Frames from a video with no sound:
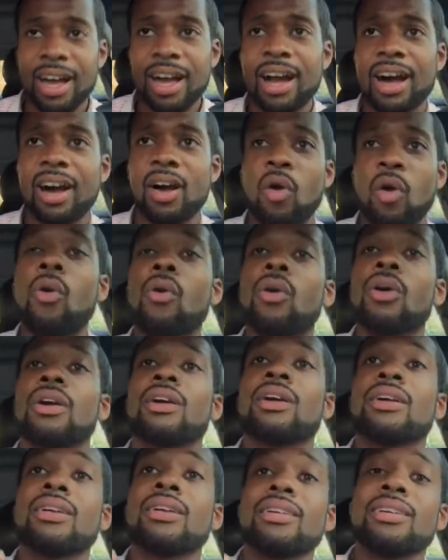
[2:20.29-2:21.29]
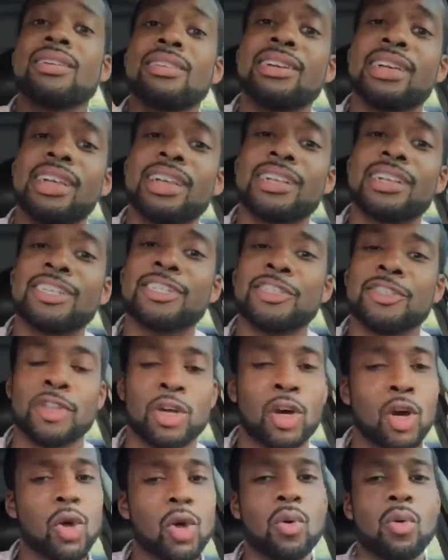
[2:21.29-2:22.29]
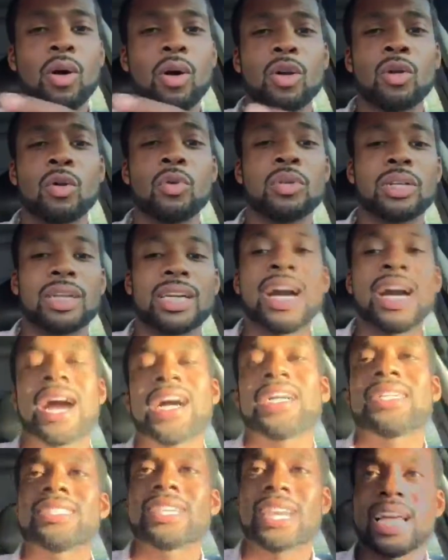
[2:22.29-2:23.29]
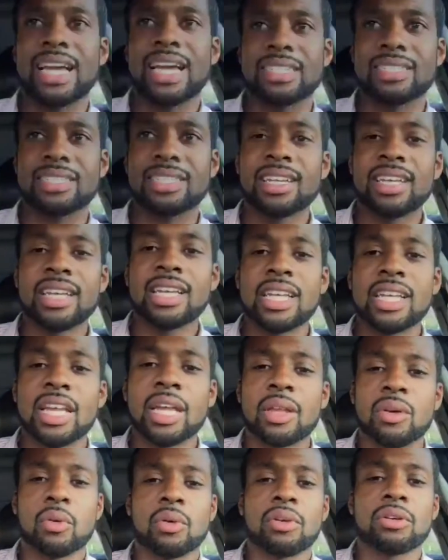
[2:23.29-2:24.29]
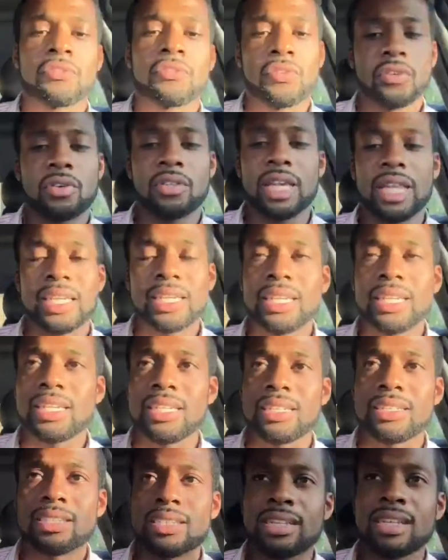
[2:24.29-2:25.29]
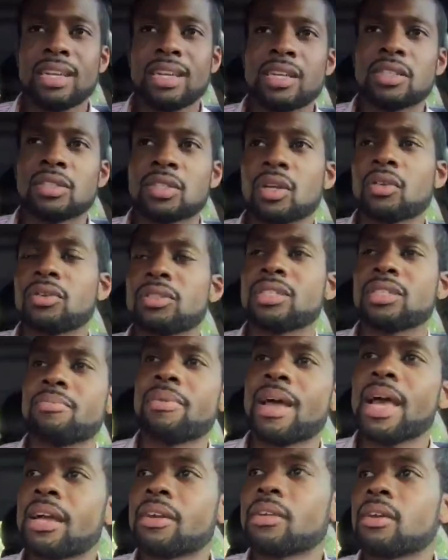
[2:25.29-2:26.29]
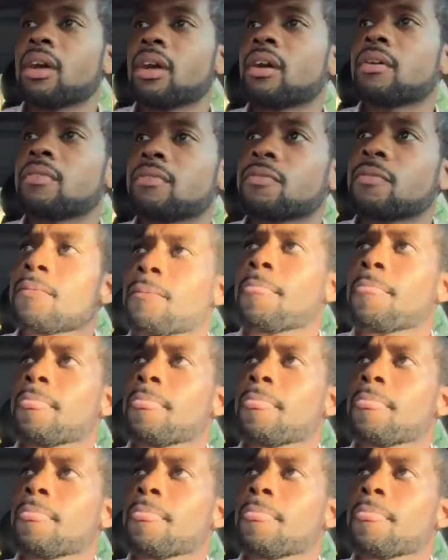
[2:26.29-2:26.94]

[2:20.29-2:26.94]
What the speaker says: or know who to contact in order to fill that need. So it's a matter of,